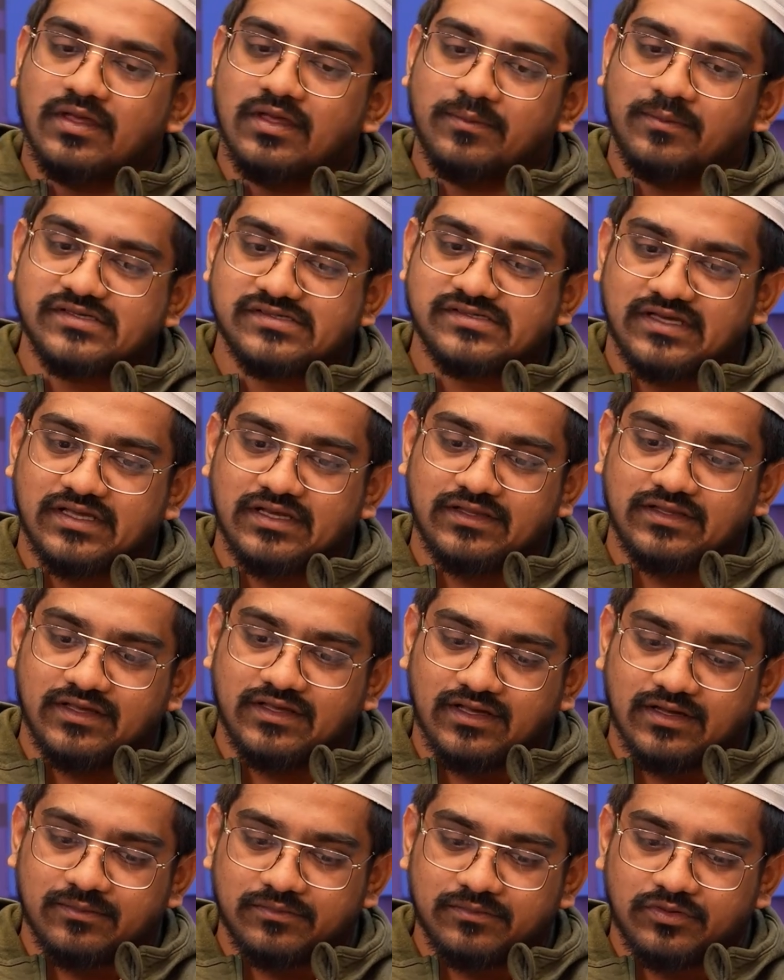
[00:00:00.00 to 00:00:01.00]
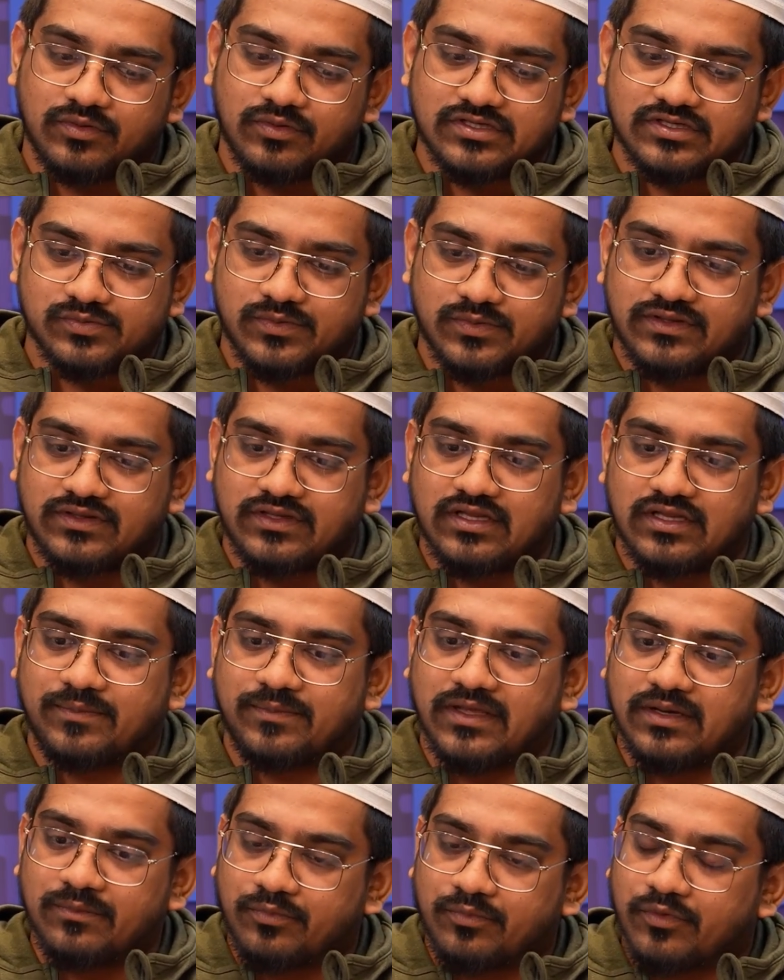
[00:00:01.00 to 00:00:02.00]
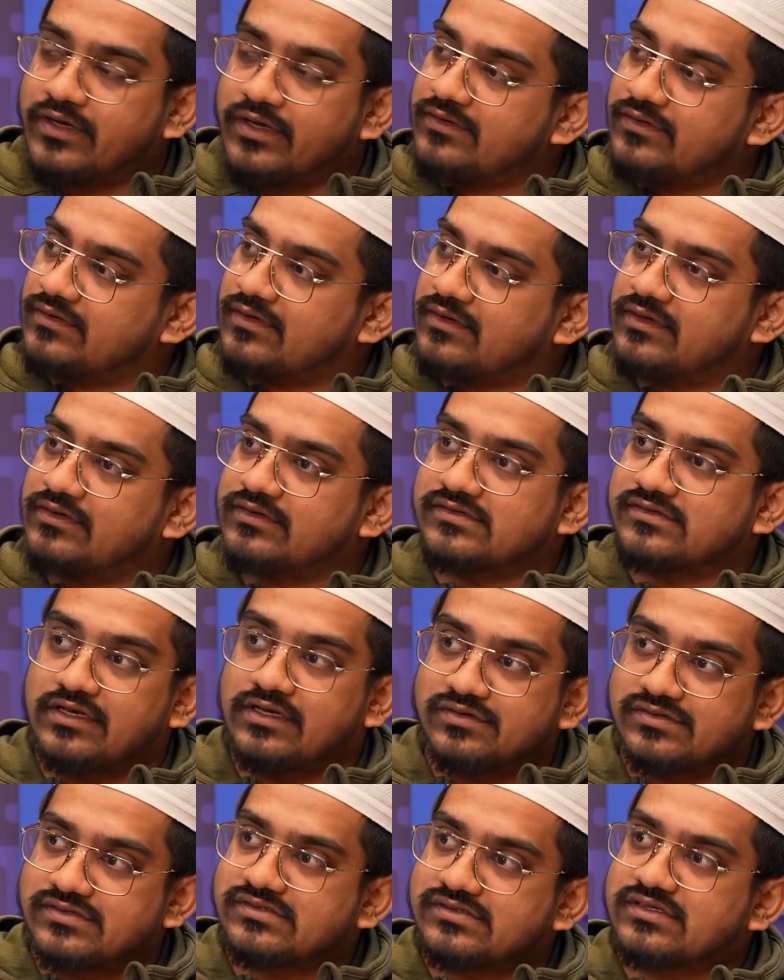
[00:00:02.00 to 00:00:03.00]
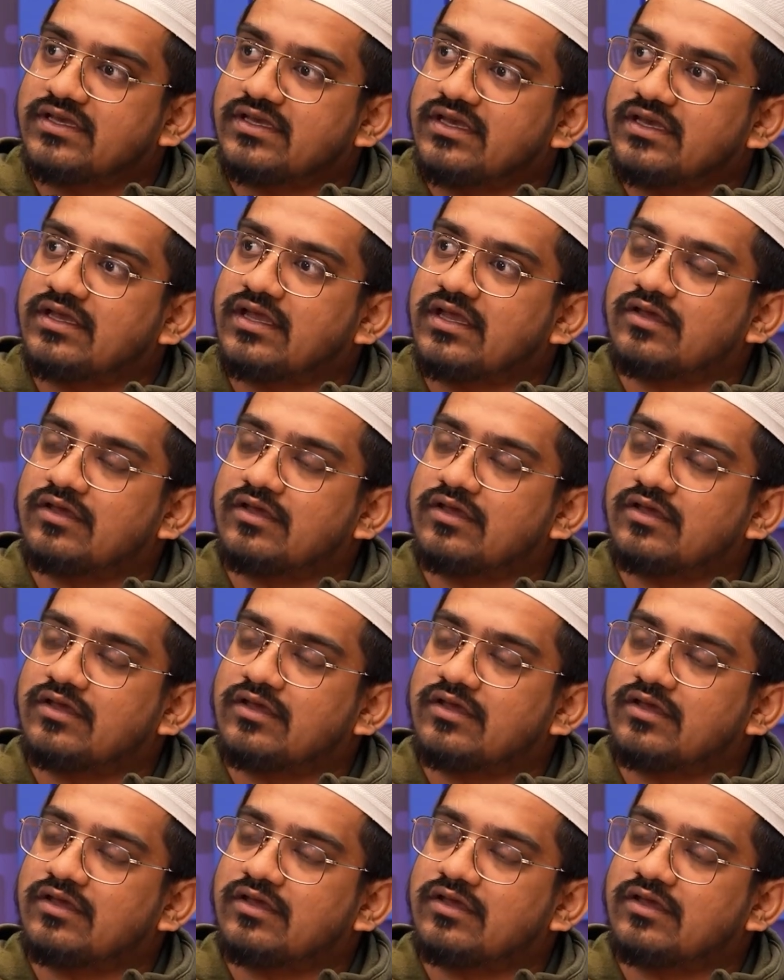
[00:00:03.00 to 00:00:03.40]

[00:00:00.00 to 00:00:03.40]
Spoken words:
Basically, they come to us with their pain points and the solutions they need,